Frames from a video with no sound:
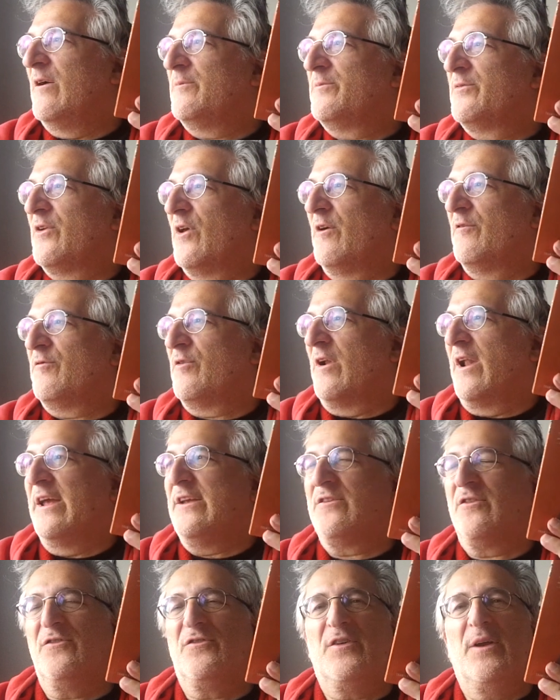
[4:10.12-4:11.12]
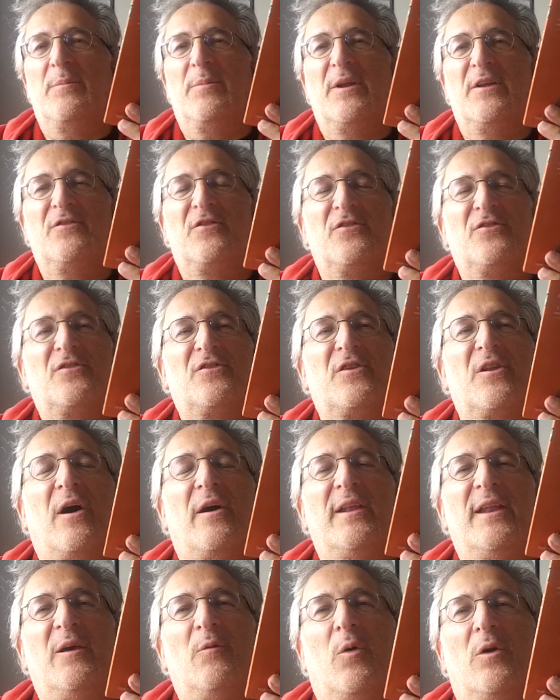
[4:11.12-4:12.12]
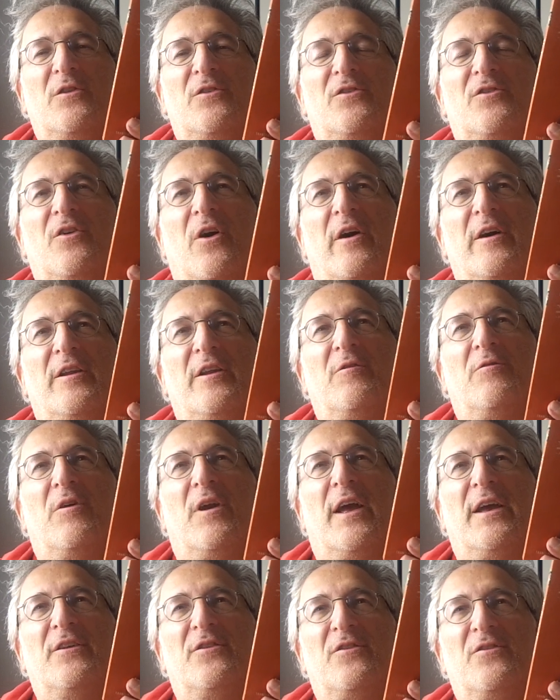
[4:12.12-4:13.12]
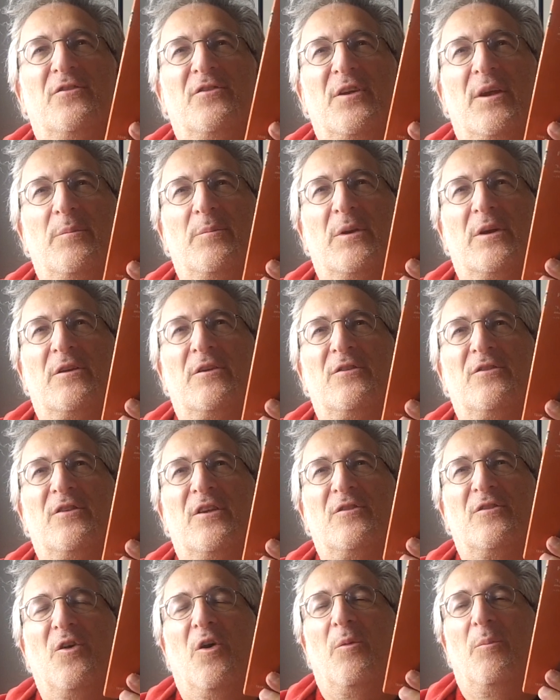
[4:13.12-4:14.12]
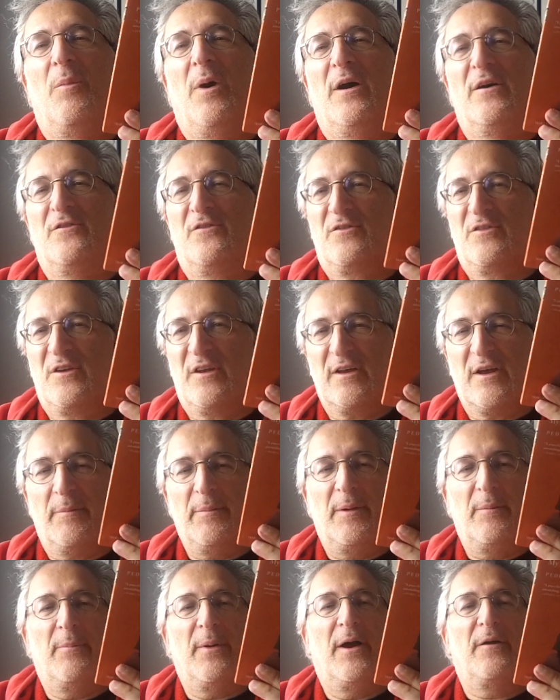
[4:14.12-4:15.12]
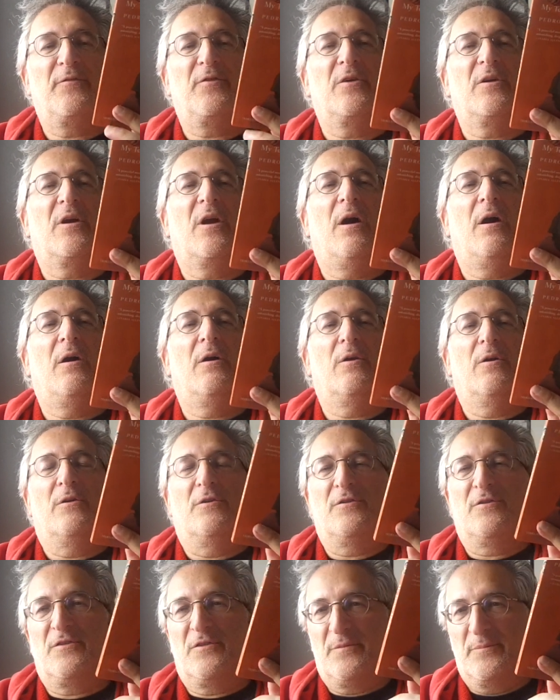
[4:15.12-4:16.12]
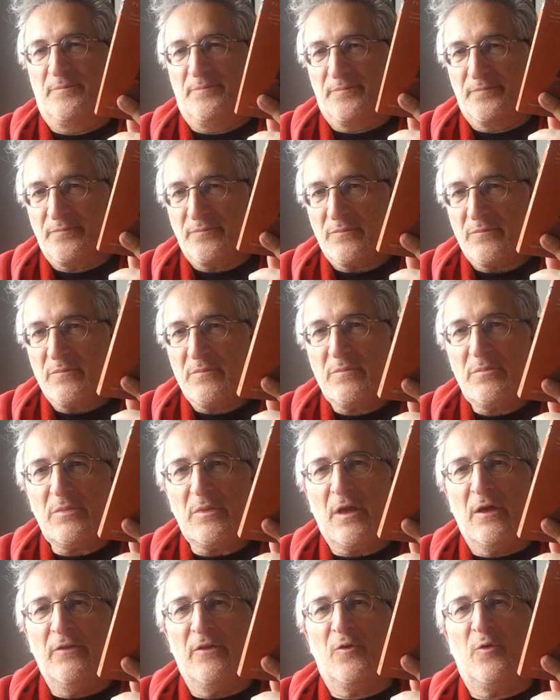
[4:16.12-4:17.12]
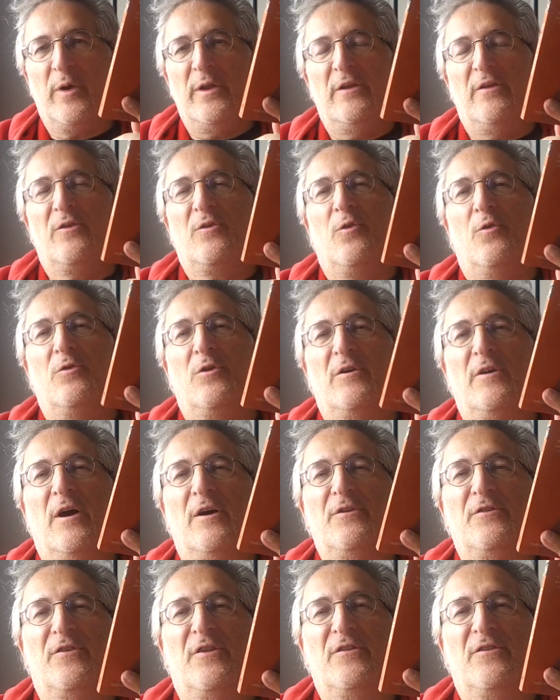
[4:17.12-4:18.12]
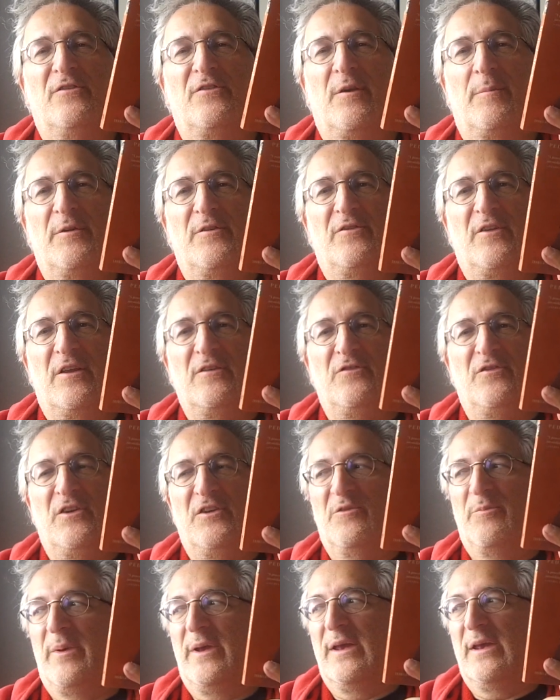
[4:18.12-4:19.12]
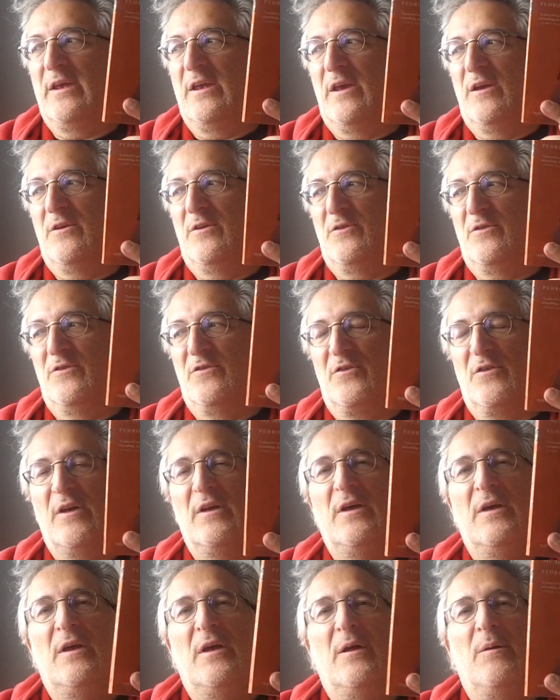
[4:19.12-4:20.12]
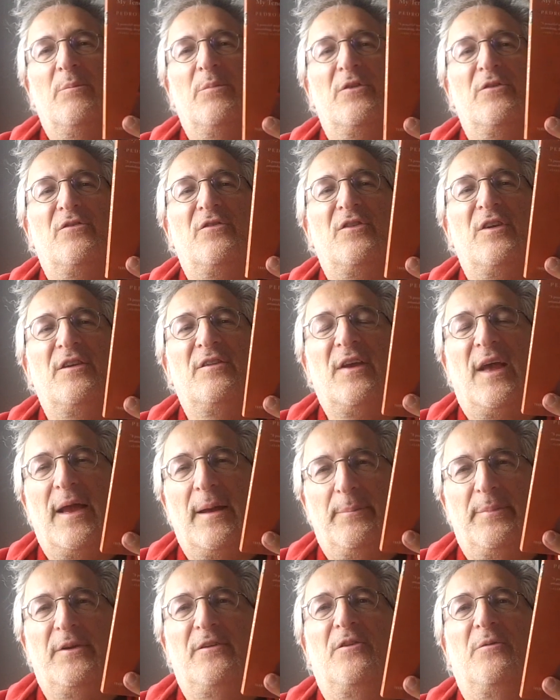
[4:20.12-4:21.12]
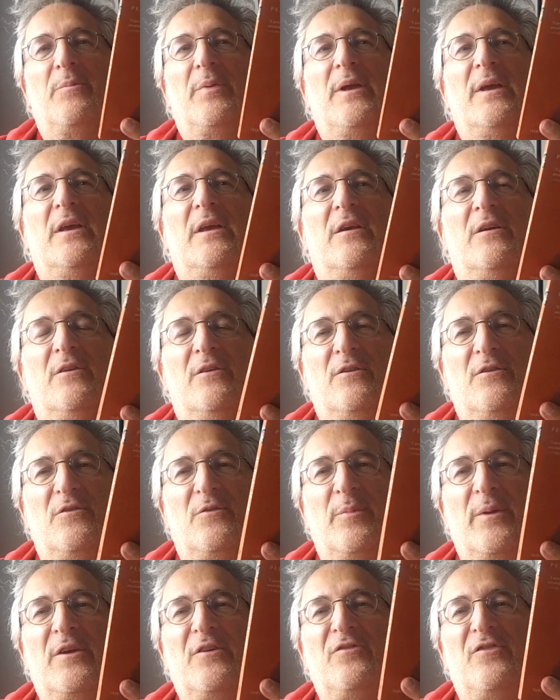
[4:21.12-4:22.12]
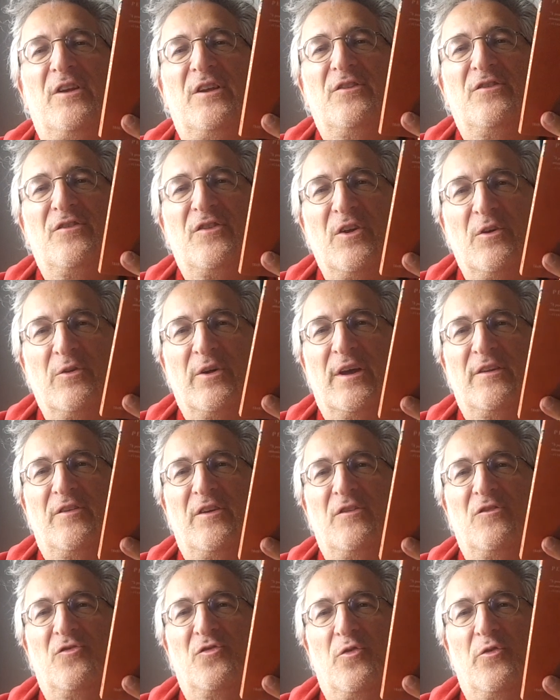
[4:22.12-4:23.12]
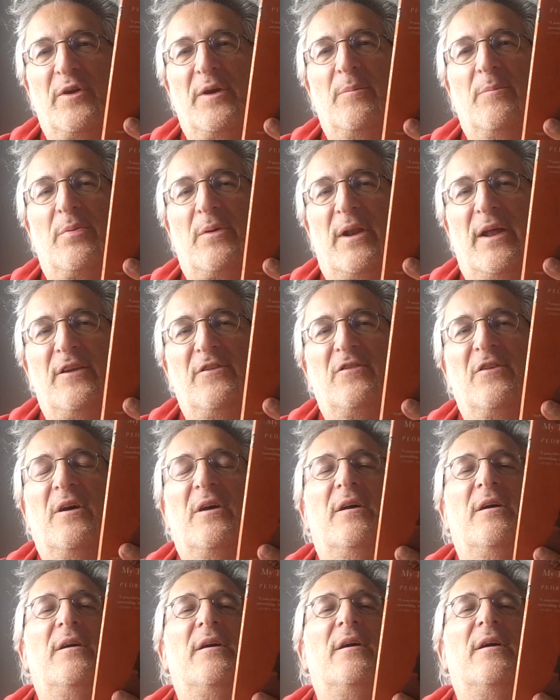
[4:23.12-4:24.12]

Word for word: observed relationship, and it's a slightly one sided relationship because there's not much coming back from Carlos. the Queen of the Corner knows that to some extent she's being used, but she's happy to be used because she is still getting joy and pleasure